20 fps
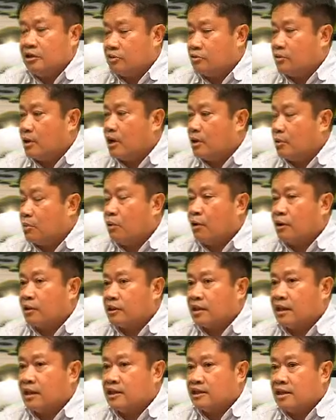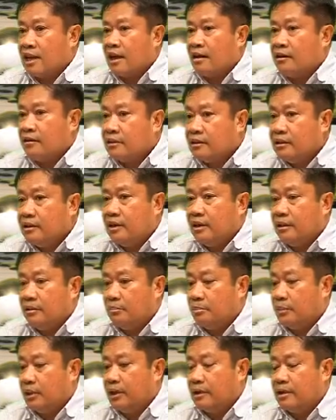try to work things out,
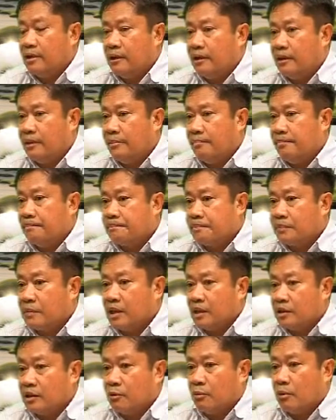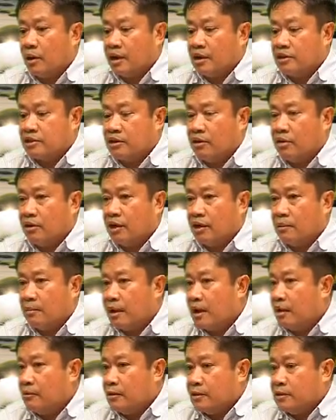but the way it's going
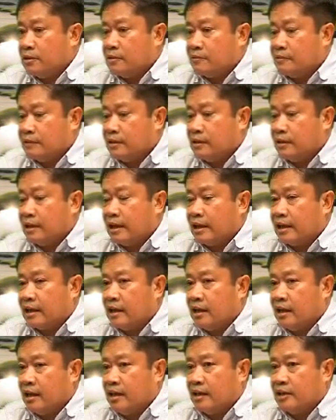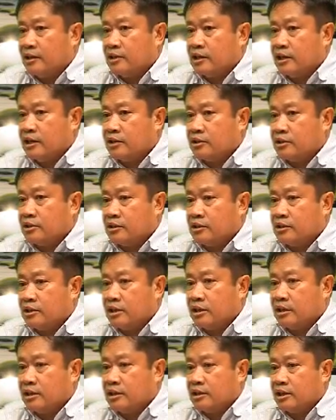about, we just feel like it's
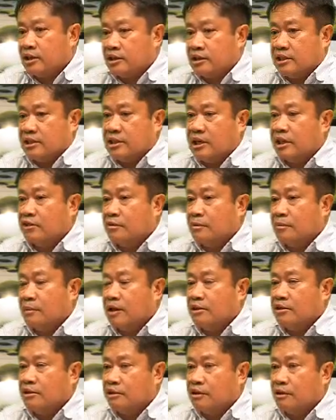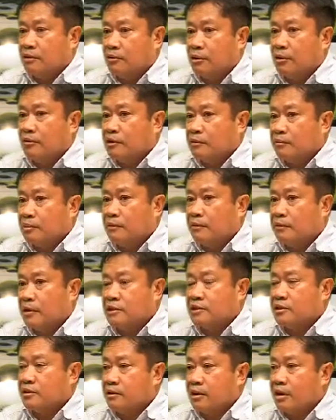a detriment to the growth of
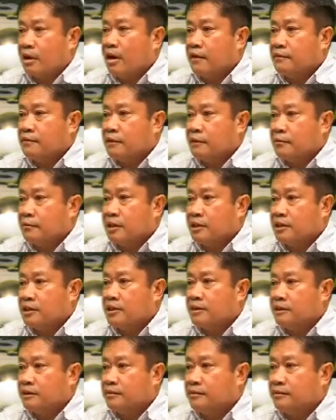professional golf in the region.